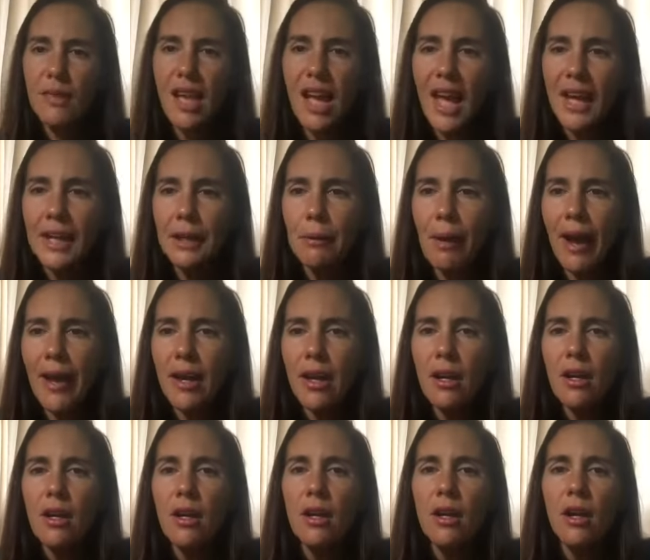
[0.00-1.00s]
anyway,
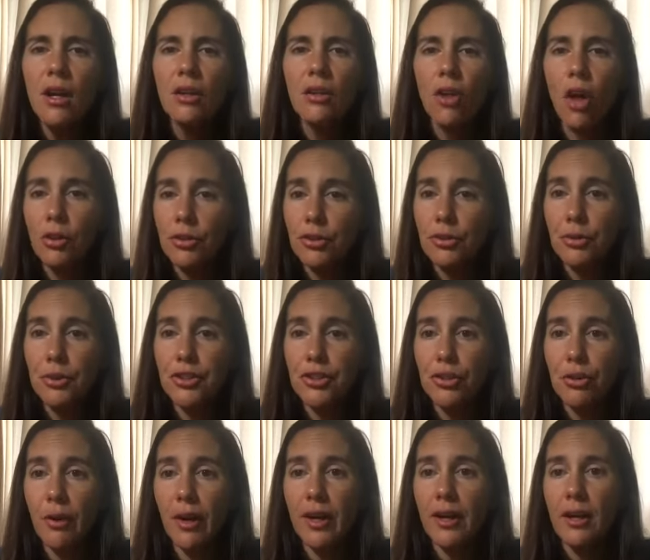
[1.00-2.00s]
long story
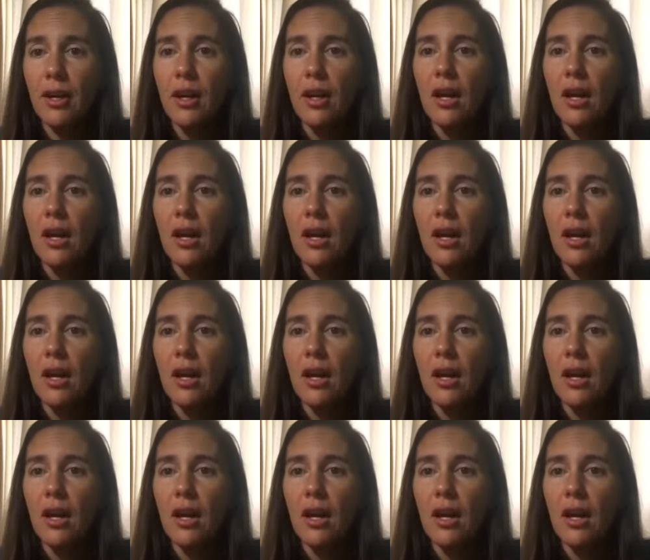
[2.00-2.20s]
short,